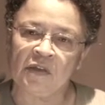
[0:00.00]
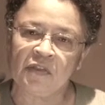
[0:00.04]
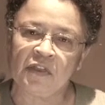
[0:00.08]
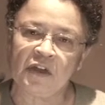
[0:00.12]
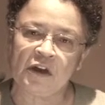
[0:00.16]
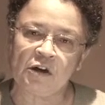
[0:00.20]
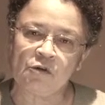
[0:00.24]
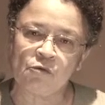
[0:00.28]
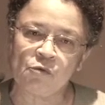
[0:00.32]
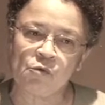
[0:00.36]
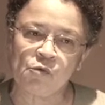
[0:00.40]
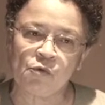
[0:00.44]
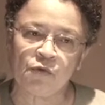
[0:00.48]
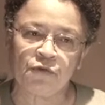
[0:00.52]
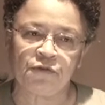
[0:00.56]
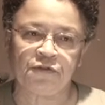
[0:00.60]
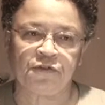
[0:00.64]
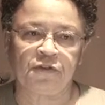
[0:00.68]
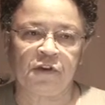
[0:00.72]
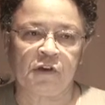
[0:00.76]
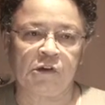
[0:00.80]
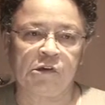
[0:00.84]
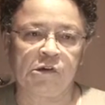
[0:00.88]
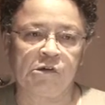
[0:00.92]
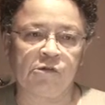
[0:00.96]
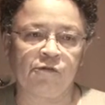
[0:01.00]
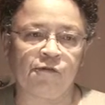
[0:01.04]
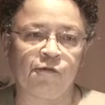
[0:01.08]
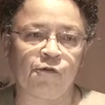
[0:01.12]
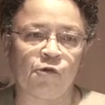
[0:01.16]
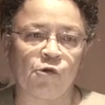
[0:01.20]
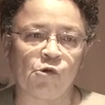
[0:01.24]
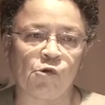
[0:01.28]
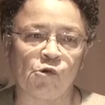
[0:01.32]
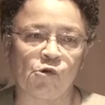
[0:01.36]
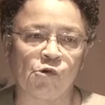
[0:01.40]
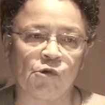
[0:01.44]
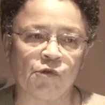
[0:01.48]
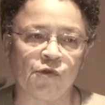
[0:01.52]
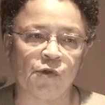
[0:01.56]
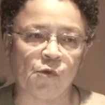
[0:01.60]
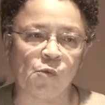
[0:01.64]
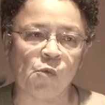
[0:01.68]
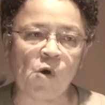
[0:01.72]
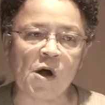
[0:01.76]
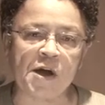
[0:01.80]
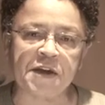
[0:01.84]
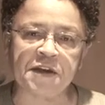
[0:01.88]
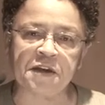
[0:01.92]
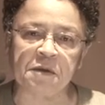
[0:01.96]
they're also for the
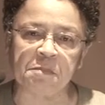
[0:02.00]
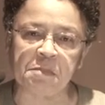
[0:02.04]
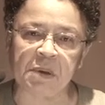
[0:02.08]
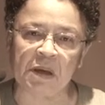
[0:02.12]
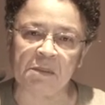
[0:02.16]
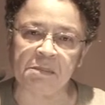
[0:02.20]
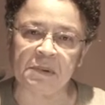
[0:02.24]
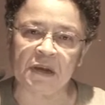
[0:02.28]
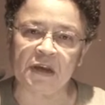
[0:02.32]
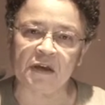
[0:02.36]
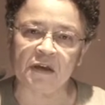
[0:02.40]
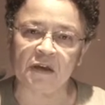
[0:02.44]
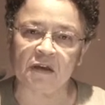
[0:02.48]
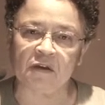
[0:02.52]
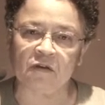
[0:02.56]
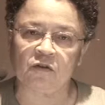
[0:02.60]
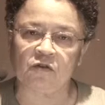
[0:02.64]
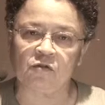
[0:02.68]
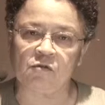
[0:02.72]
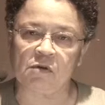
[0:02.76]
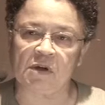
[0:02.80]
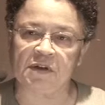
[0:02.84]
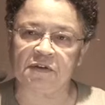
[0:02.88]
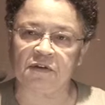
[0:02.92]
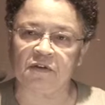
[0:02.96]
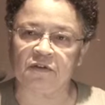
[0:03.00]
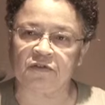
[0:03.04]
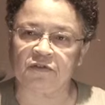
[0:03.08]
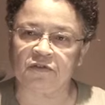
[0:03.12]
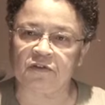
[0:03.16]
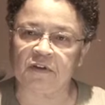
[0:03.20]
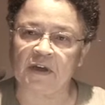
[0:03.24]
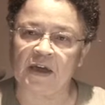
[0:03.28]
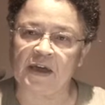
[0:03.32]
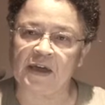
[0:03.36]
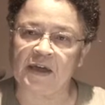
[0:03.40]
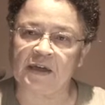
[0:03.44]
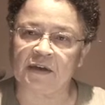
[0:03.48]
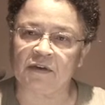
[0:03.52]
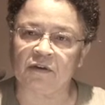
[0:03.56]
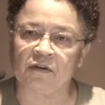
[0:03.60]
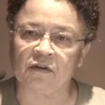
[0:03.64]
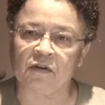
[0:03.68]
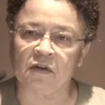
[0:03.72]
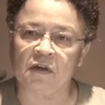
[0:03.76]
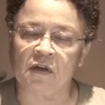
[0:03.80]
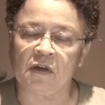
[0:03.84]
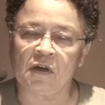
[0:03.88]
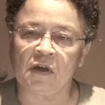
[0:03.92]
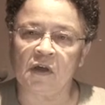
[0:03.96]
wider public to
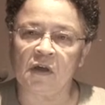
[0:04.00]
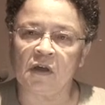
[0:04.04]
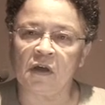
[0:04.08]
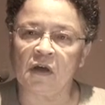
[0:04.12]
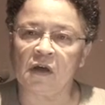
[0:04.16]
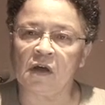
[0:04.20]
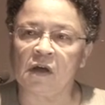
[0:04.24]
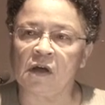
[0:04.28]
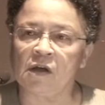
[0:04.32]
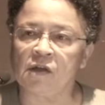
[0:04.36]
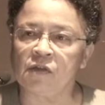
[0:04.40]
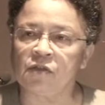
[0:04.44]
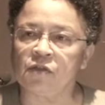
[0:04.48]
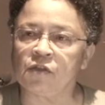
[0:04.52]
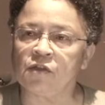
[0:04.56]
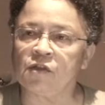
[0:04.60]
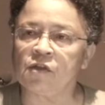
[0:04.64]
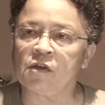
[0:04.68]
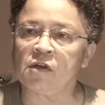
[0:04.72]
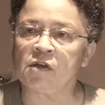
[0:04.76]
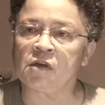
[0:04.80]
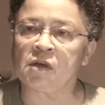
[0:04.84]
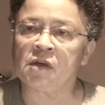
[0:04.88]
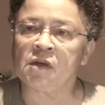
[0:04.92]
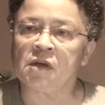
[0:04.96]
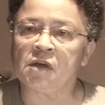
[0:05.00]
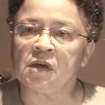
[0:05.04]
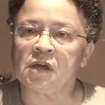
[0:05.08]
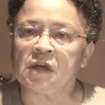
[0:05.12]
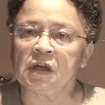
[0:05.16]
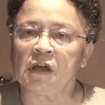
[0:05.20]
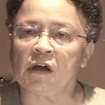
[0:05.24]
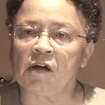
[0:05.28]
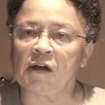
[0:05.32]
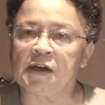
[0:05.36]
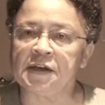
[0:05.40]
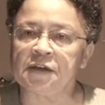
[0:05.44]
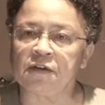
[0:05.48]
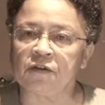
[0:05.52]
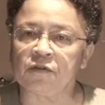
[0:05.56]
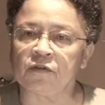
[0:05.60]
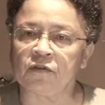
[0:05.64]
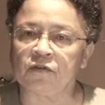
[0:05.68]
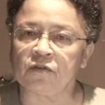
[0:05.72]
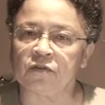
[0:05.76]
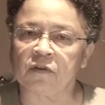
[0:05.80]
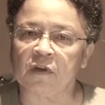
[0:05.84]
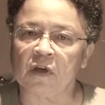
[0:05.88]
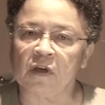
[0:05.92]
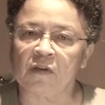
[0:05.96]
understand uh, the
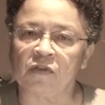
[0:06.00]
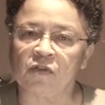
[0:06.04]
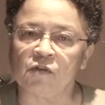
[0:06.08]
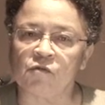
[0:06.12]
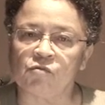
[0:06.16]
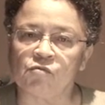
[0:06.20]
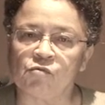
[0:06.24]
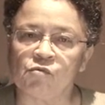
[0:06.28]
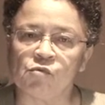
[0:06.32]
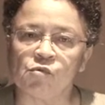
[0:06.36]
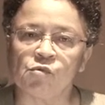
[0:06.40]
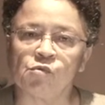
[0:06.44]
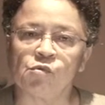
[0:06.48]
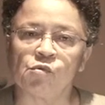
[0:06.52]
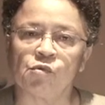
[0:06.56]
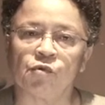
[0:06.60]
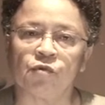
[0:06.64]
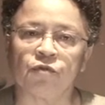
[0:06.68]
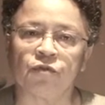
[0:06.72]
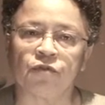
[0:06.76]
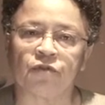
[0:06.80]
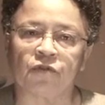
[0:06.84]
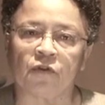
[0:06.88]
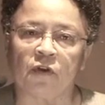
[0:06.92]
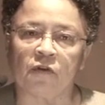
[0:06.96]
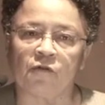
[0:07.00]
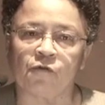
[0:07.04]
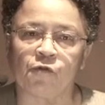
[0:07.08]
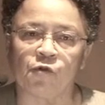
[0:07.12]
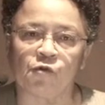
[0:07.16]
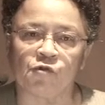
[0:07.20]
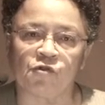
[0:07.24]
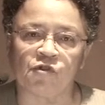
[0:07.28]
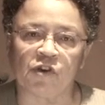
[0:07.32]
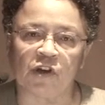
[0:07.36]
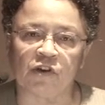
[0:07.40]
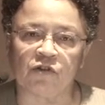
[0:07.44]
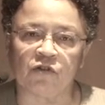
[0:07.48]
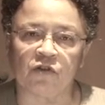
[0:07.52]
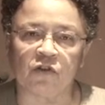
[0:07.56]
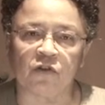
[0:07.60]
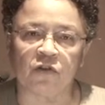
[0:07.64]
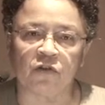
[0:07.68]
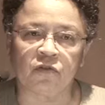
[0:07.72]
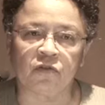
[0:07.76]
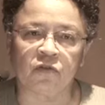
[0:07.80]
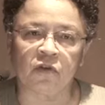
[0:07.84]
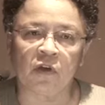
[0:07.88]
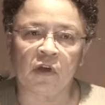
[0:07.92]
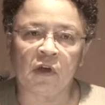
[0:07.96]
guidance and the rules for
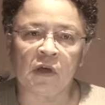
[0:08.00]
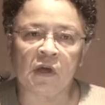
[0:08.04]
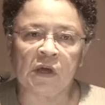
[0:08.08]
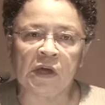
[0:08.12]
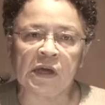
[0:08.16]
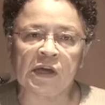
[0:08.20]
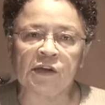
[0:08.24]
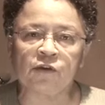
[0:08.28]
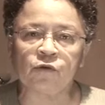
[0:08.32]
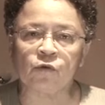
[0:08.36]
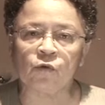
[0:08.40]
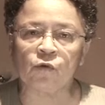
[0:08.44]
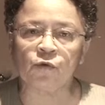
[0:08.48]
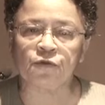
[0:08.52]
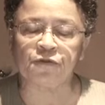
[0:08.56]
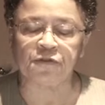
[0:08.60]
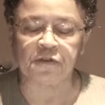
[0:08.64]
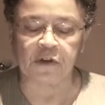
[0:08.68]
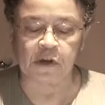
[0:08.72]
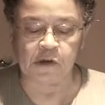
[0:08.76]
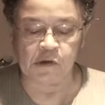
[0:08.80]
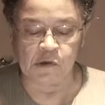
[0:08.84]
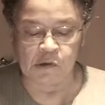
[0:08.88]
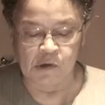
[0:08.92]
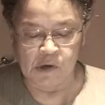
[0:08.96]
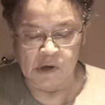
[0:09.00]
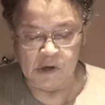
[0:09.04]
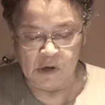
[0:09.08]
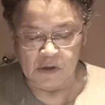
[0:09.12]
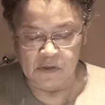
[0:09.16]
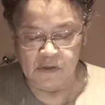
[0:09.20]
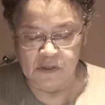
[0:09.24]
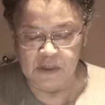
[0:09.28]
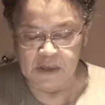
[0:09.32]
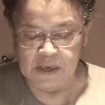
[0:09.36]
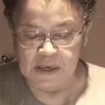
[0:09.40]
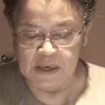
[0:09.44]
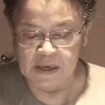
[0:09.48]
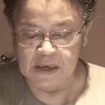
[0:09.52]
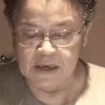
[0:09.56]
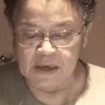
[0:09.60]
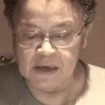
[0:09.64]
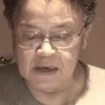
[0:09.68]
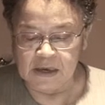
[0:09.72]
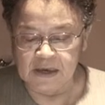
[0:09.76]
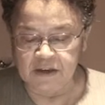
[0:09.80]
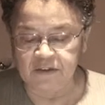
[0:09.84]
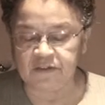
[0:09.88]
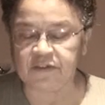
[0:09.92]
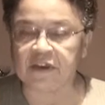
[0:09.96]
judges, and also the
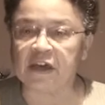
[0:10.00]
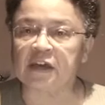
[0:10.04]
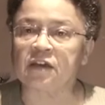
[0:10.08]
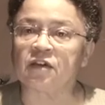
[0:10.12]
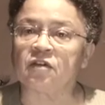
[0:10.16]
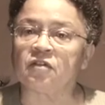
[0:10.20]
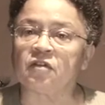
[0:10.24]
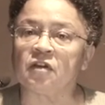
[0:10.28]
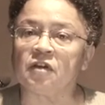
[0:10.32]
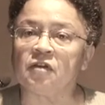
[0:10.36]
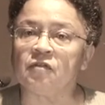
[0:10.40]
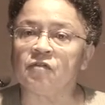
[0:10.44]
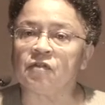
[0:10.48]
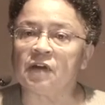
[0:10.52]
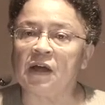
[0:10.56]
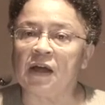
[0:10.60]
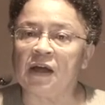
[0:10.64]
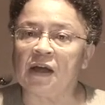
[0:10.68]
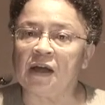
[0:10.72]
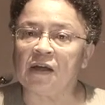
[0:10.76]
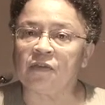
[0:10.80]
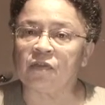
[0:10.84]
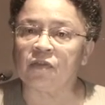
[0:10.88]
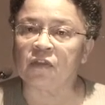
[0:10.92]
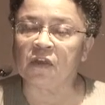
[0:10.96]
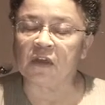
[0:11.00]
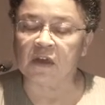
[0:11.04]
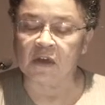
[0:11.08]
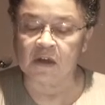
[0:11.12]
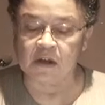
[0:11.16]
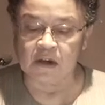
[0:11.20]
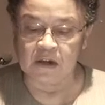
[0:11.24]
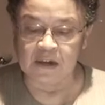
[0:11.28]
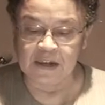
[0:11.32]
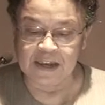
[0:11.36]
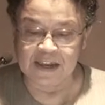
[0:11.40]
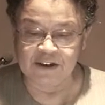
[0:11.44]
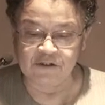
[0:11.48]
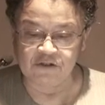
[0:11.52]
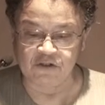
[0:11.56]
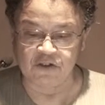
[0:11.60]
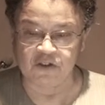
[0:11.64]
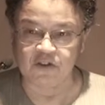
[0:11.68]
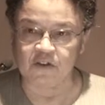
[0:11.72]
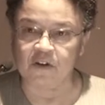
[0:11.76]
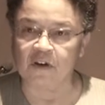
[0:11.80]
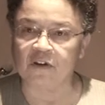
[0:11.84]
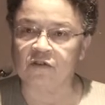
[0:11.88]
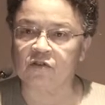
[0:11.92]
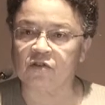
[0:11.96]
executive and the
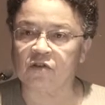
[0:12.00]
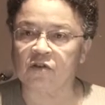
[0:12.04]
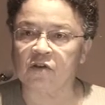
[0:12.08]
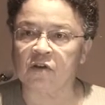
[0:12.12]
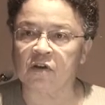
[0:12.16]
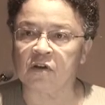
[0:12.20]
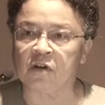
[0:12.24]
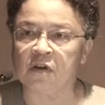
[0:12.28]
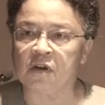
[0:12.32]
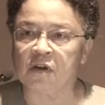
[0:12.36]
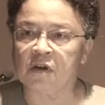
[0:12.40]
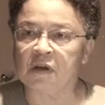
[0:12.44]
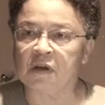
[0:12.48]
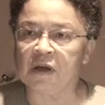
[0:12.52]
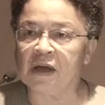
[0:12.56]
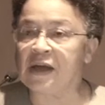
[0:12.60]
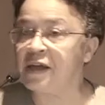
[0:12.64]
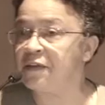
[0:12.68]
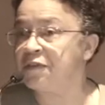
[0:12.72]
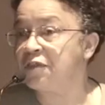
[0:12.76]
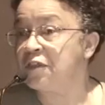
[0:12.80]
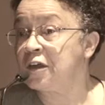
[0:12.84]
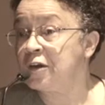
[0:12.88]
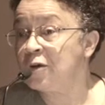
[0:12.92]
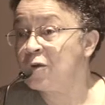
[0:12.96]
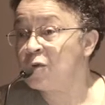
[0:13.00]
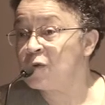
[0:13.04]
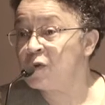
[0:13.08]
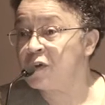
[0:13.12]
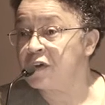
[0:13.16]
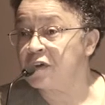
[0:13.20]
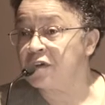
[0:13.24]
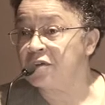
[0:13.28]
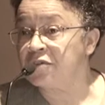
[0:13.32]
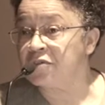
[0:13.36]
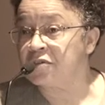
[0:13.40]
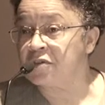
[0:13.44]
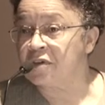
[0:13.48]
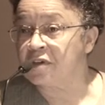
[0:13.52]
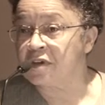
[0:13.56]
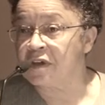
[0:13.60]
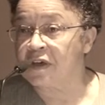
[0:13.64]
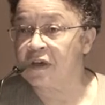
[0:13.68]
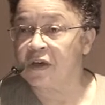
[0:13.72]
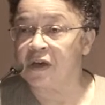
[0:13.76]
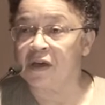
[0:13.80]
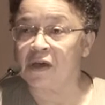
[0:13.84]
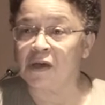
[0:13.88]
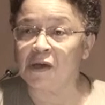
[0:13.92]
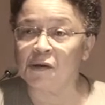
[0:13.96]
legislature and the lawyers
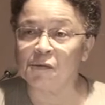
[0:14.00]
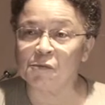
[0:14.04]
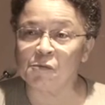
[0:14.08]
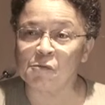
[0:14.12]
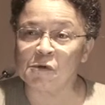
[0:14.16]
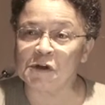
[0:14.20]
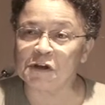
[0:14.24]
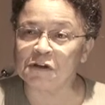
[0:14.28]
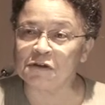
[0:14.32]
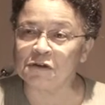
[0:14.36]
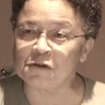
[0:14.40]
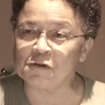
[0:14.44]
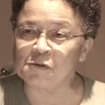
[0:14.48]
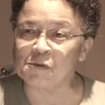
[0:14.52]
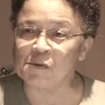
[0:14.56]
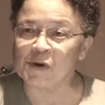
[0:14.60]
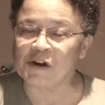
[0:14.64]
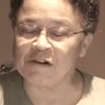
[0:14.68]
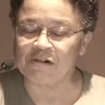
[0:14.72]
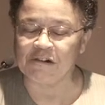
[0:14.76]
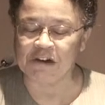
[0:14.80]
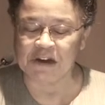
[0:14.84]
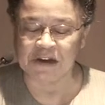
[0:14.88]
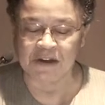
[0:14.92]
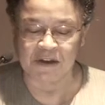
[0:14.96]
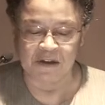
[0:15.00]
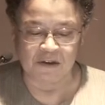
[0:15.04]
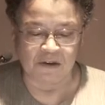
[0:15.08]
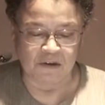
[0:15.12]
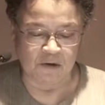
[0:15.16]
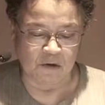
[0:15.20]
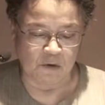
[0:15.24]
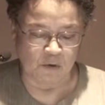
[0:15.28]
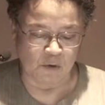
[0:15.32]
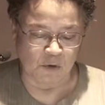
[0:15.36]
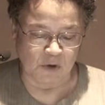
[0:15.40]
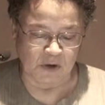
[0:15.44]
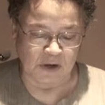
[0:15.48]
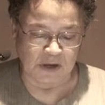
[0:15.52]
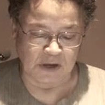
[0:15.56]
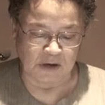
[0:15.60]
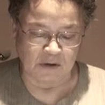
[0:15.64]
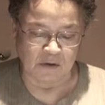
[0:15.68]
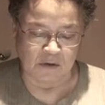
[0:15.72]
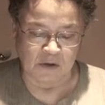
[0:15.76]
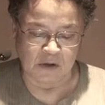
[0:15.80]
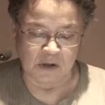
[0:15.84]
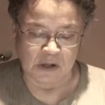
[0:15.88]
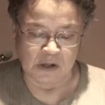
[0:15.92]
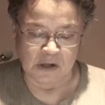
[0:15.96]
uh, when you're wearing your
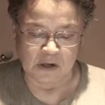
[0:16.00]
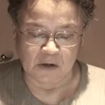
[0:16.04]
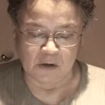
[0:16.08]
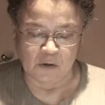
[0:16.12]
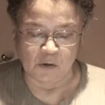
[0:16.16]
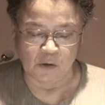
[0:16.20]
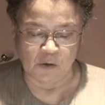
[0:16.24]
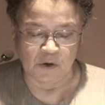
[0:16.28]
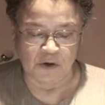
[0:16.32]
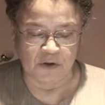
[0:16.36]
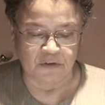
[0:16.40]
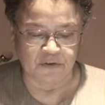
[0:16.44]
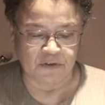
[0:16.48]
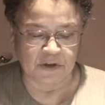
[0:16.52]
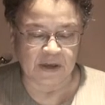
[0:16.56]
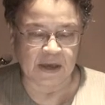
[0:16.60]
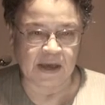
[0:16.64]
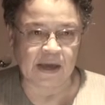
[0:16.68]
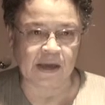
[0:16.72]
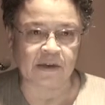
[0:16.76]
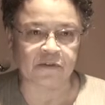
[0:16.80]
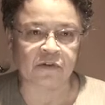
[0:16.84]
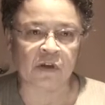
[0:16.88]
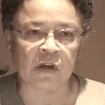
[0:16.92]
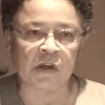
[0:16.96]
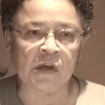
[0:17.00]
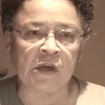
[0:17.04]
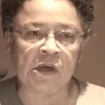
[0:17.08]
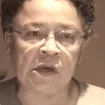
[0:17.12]
legal lawyer's hat.